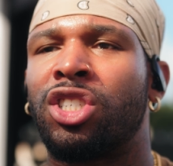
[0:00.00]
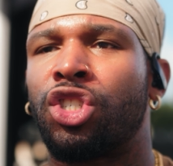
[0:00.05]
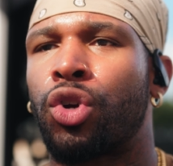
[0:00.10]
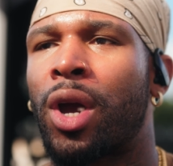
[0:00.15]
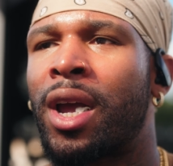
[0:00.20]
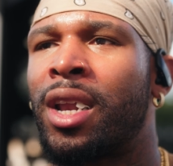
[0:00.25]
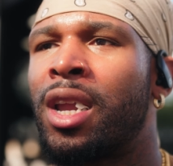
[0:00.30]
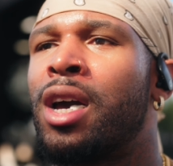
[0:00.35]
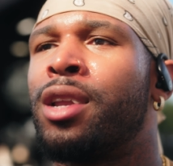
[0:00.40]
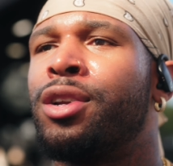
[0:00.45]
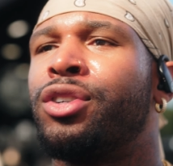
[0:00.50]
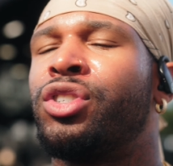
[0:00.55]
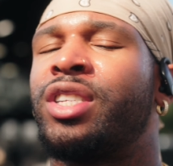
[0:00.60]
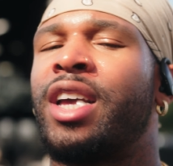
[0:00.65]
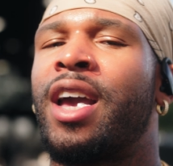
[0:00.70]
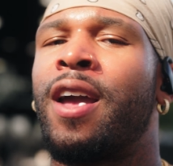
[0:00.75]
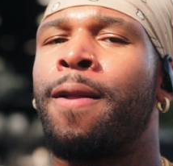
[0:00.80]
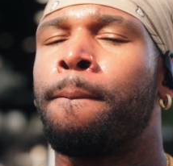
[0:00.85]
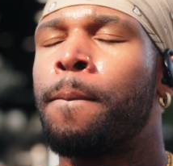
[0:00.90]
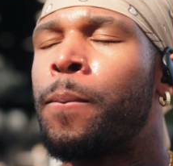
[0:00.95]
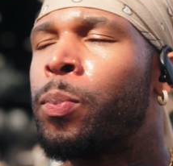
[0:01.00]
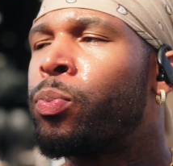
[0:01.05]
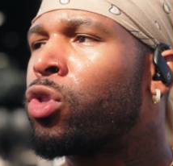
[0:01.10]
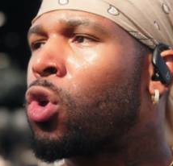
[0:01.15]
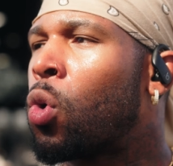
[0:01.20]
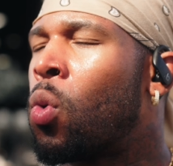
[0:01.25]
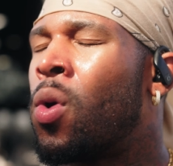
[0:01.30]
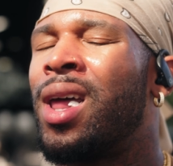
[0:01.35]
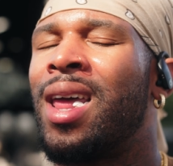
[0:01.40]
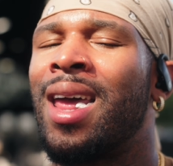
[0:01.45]
trying to understand
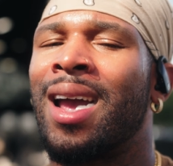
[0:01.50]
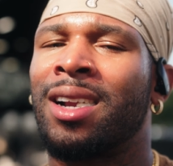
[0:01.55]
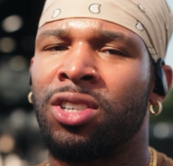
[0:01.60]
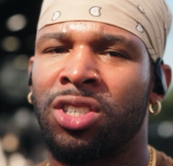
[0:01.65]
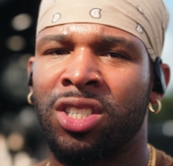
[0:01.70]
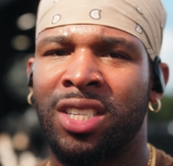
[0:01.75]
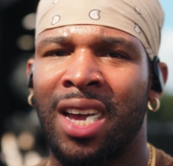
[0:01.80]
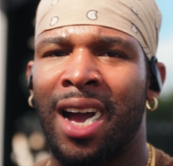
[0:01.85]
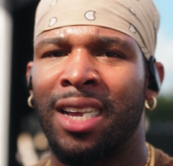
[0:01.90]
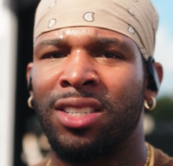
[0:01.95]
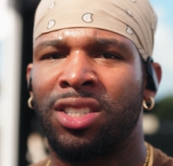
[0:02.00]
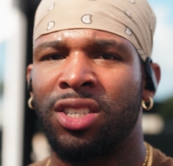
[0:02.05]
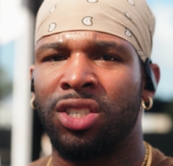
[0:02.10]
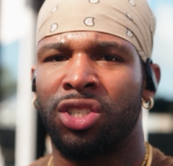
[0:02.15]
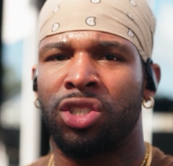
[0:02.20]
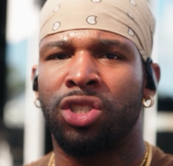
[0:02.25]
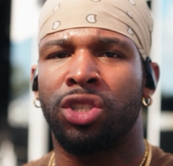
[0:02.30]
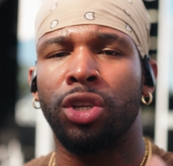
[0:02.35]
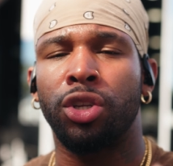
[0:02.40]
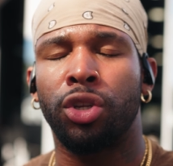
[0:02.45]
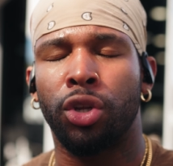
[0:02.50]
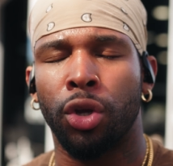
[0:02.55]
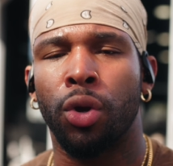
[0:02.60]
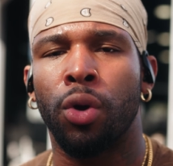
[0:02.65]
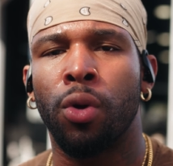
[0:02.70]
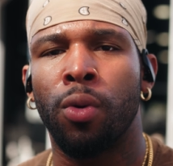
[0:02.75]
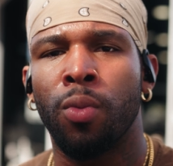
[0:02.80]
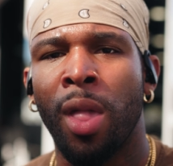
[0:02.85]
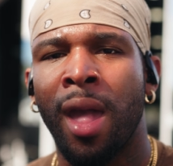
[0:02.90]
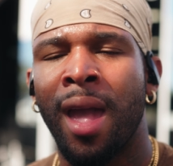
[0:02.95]
what exercises to
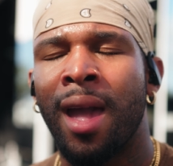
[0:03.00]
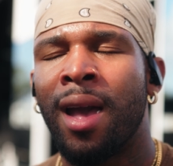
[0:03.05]
do.